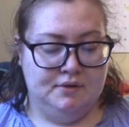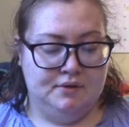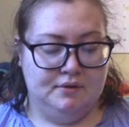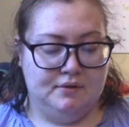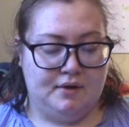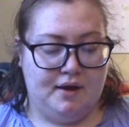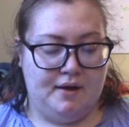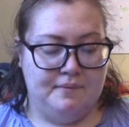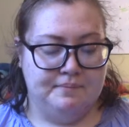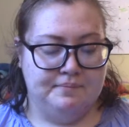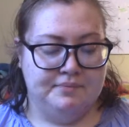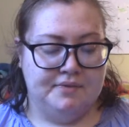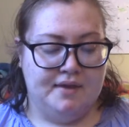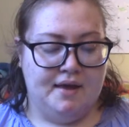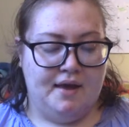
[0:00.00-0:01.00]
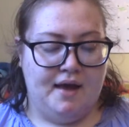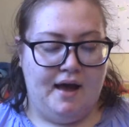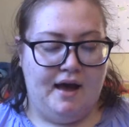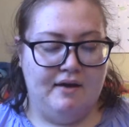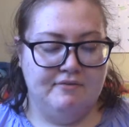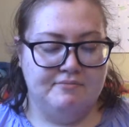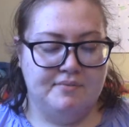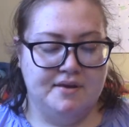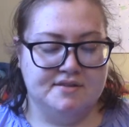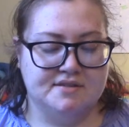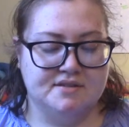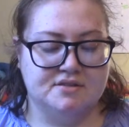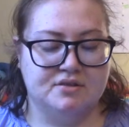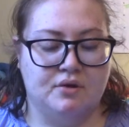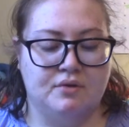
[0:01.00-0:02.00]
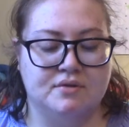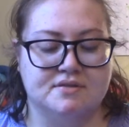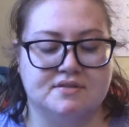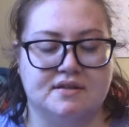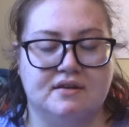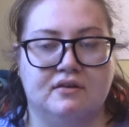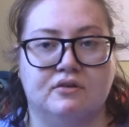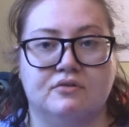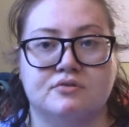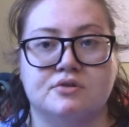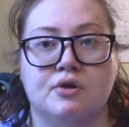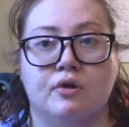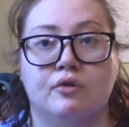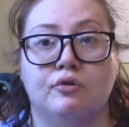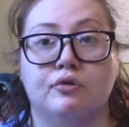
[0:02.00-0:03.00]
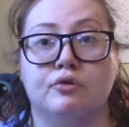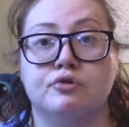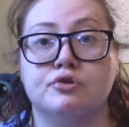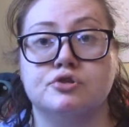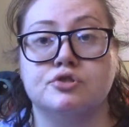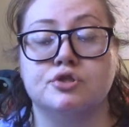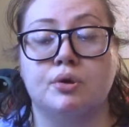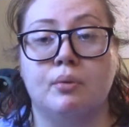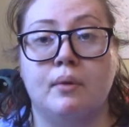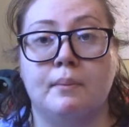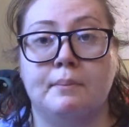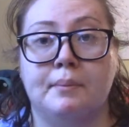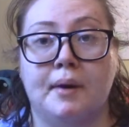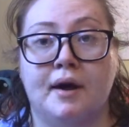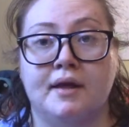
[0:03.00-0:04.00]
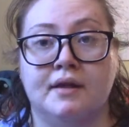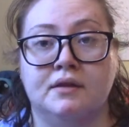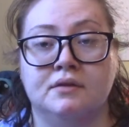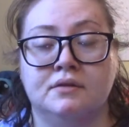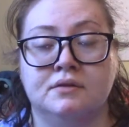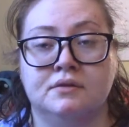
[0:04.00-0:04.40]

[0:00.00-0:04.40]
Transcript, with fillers: Okay. Have basic sewing skills. Learn to sew a button.